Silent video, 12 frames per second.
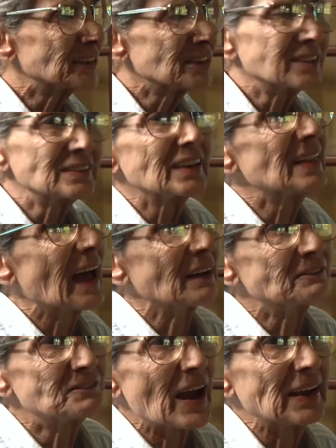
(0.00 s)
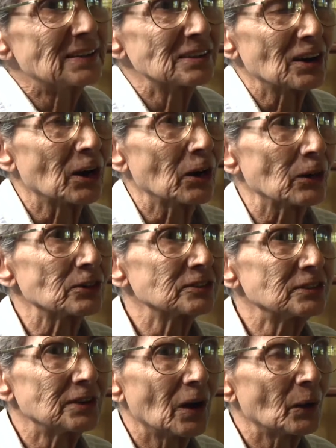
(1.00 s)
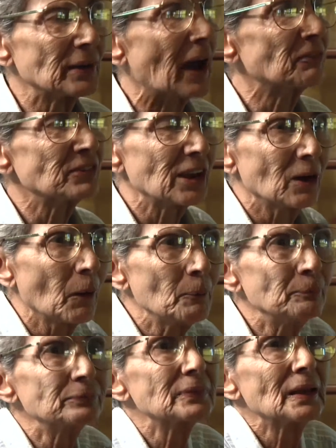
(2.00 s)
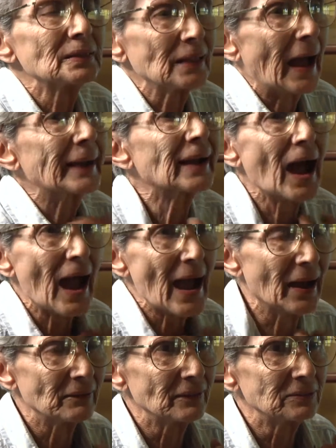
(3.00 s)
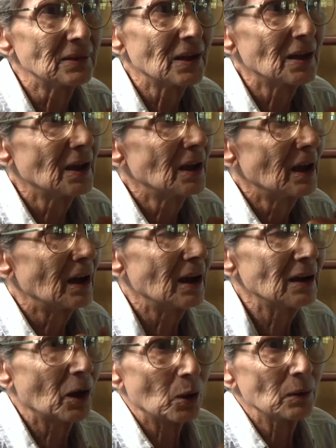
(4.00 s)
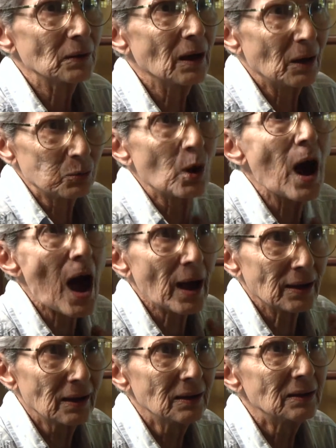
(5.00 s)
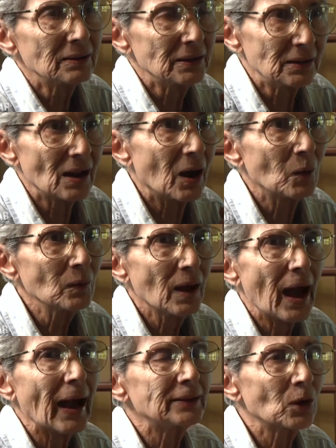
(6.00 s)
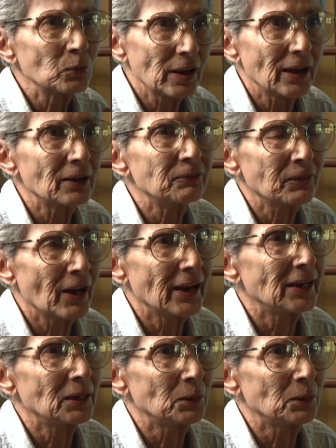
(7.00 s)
just see that face of hers, you know, and I feel like I have a, a rock, you know. I don't get afraid